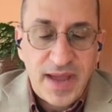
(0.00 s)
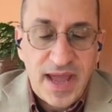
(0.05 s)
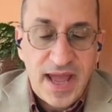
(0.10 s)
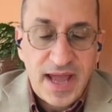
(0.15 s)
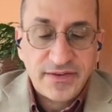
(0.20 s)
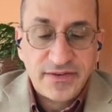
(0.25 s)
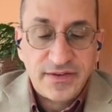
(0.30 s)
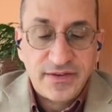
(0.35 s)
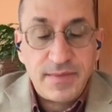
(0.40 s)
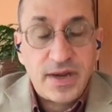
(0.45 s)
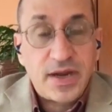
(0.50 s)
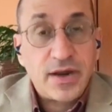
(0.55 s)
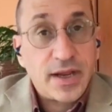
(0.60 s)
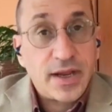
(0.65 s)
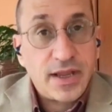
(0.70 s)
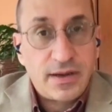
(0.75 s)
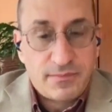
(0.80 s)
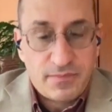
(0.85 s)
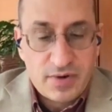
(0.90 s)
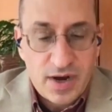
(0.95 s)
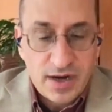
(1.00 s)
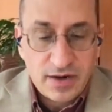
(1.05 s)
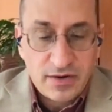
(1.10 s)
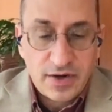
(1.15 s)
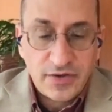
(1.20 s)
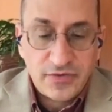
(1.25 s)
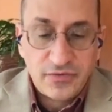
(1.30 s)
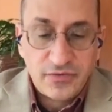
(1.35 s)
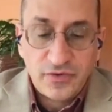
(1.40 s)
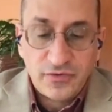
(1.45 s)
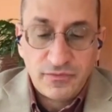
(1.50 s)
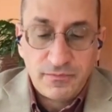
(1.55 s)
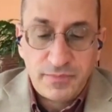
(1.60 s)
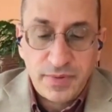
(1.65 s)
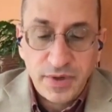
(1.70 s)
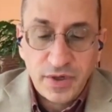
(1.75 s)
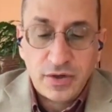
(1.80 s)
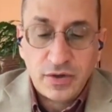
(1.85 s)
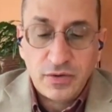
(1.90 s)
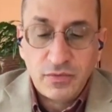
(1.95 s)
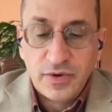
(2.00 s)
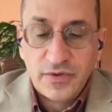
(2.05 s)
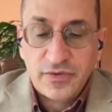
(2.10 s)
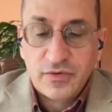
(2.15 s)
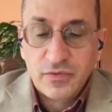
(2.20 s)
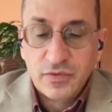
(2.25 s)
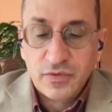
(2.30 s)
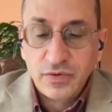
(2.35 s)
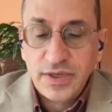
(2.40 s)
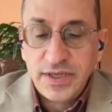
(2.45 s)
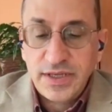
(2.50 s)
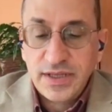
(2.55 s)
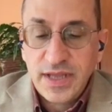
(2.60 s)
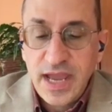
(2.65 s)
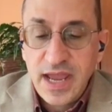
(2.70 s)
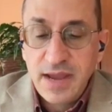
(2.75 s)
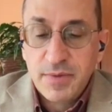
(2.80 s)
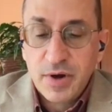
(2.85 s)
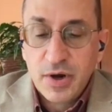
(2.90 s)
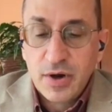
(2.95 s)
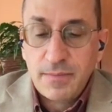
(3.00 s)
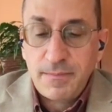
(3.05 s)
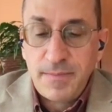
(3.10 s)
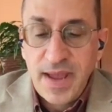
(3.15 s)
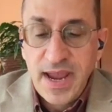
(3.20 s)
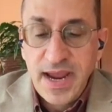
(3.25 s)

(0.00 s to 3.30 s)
backs American progress was built with grueling labor,